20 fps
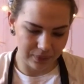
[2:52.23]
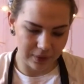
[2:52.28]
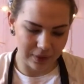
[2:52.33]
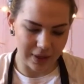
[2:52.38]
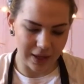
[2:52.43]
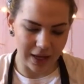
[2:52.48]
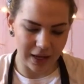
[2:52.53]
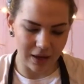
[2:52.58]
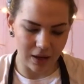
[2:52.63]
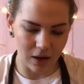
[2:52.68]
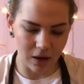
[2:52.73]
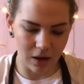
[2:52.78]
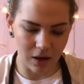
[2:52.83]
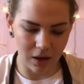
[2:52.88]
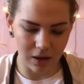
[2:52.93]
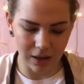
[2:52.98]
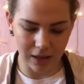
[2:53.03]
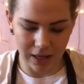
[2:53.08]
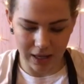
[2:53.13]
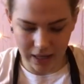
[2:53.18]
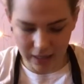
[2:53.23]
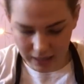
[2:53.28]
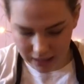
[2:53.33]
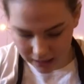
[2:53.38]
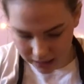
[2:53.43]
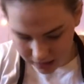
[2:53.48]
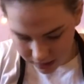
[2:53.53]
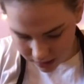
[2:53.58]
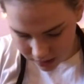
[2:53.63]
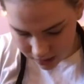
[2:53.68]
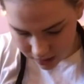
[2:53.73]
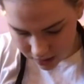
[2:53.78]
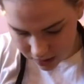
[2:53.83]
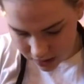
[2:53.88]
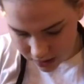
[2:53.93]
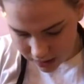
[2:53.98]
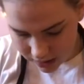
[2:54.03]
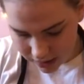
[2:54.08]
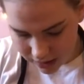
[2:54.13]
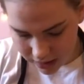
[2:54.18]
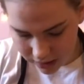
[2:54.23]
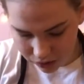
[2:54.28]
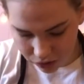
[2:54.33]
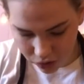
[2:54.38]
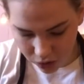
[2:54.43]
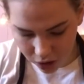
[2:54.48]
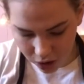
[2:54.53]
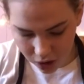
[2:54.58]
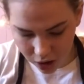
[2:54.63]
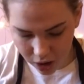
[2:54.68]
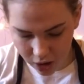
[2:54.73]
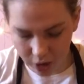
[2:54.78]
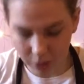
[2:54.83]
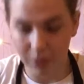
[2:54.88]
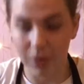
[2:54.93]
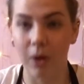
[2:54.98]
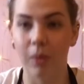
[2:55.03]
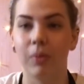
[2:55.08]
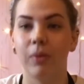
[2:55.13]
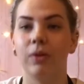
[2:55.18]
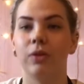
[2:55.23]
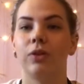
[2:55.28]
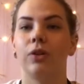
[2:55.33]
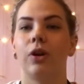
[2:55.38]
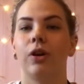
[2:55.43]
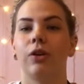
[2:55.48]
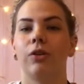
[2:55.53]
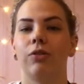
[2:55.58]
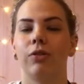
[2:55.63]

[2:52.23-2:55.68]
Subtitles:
They are like, yeah, dark purple and dark